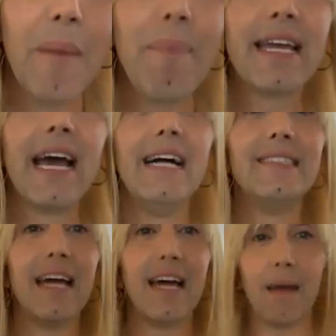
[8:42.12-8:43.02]

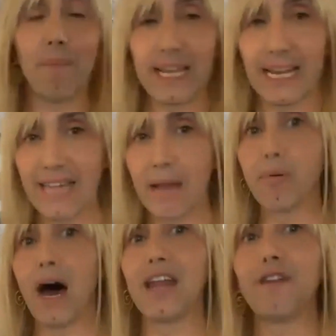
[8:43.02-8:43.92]
Because I
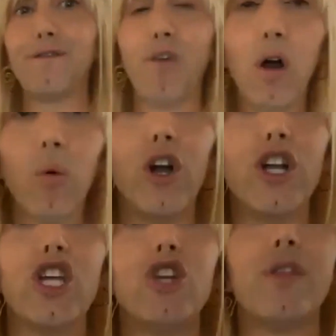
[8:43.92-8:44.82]
brought it
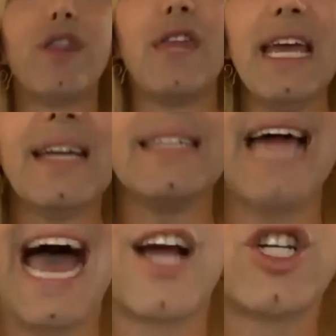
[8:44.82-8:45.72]
forward, you think it's
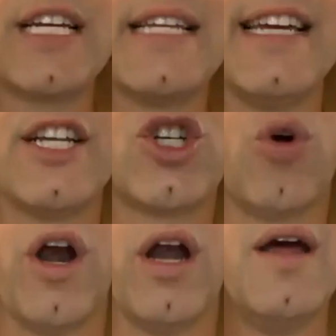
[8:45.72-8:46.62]
actually this
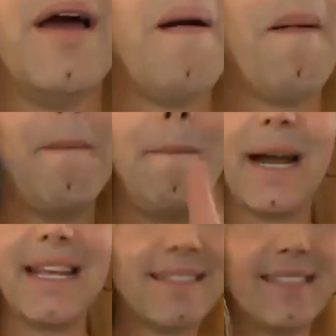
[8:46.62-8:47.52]
short,
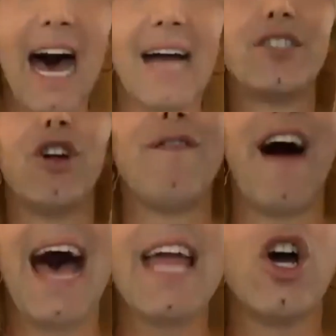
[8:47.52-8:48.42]
but it's not. So if
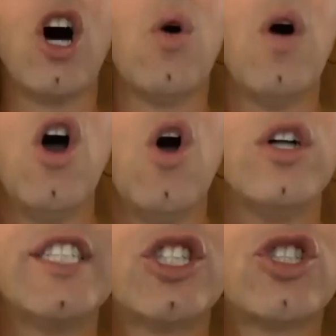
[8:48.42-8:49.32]
I go
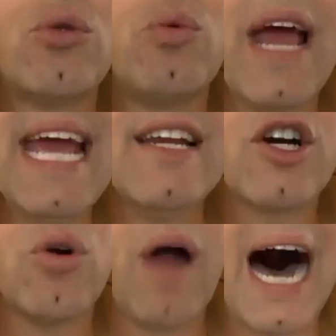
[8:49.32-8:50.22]
straight
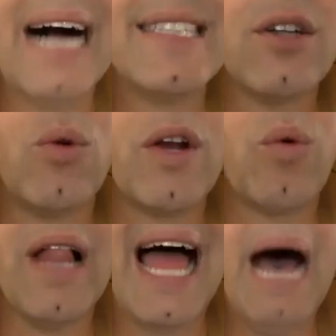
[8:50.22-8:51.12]
across, what
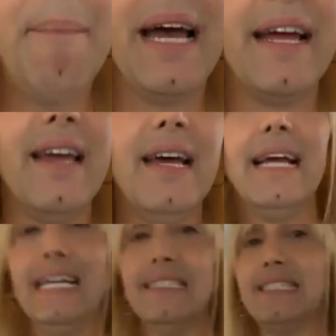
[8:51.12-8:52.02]
will happen
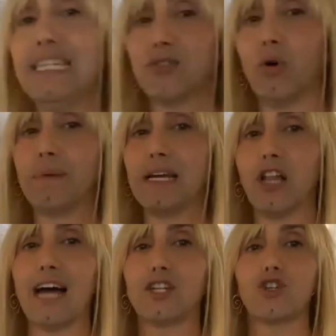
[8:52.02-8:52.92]
is this will be a
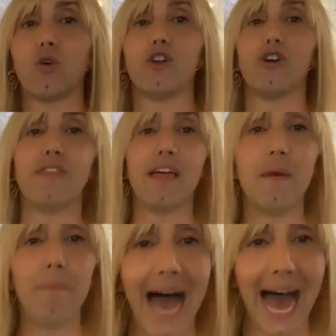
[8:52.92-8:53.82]
lot shorter than
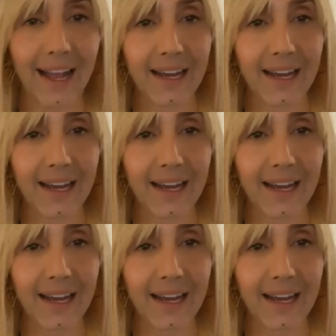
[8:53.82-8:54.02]
the back.